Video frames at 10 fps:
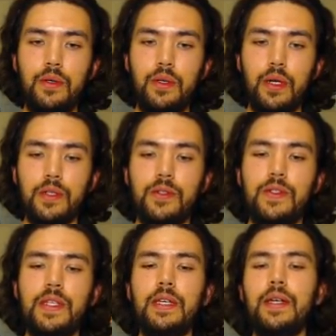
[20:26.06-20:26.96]
Alright, so
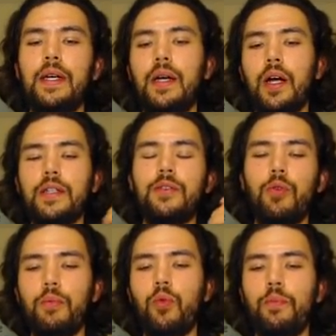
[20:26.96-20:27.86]
see, alright, so
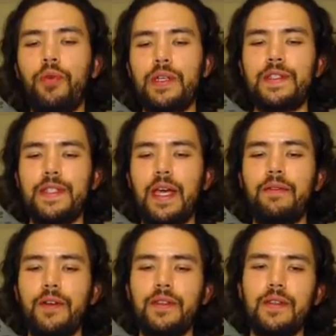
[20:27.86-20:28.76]
we're pretty
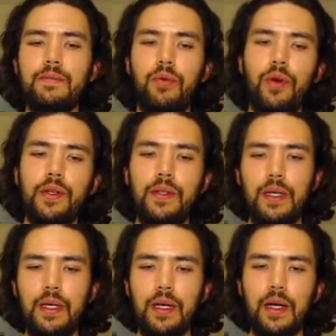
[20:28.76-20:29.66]
safe at this point.
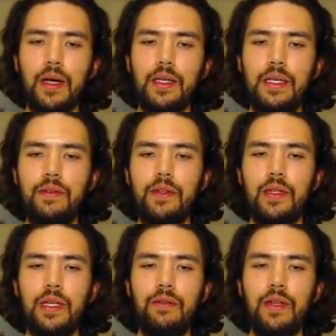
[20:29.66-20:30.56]

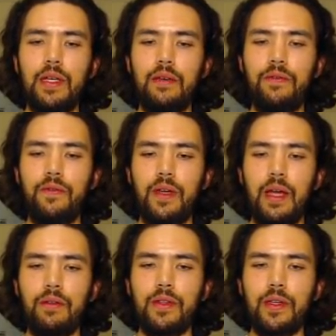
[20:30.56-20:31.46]
Even if
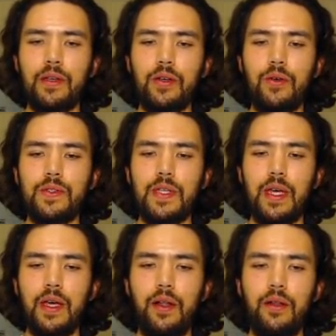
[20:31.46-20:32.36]
everything goes to
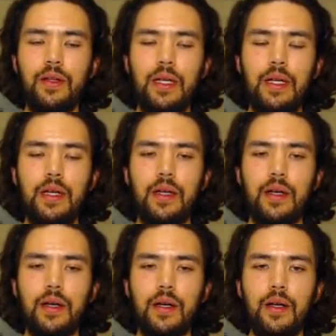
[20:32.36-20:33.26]
hell,
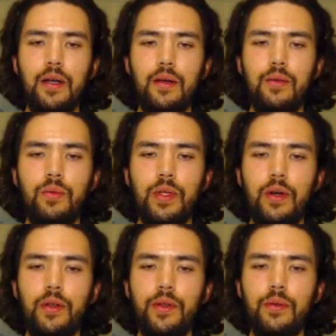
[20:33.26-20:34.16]
with
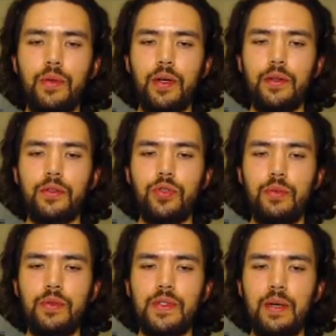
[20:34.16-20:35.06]
all the
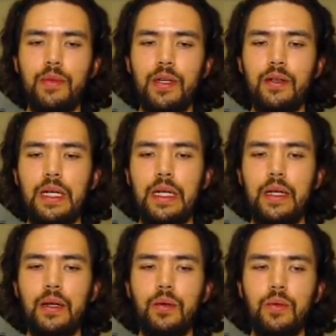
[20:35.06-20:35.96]
tribute summoning,
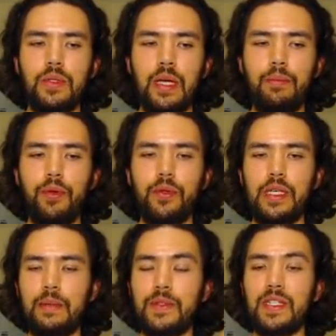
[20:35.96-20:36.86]
temple
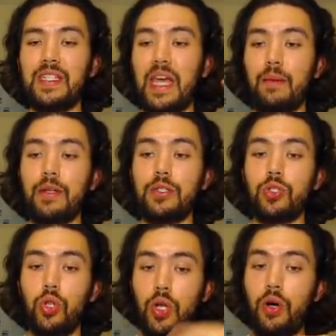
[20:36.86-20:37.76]
keeps the
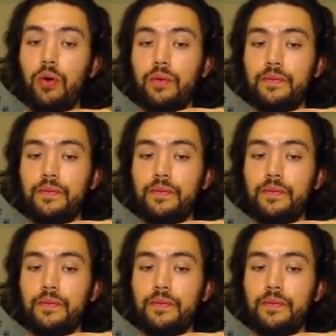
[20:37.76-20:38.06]
damage low.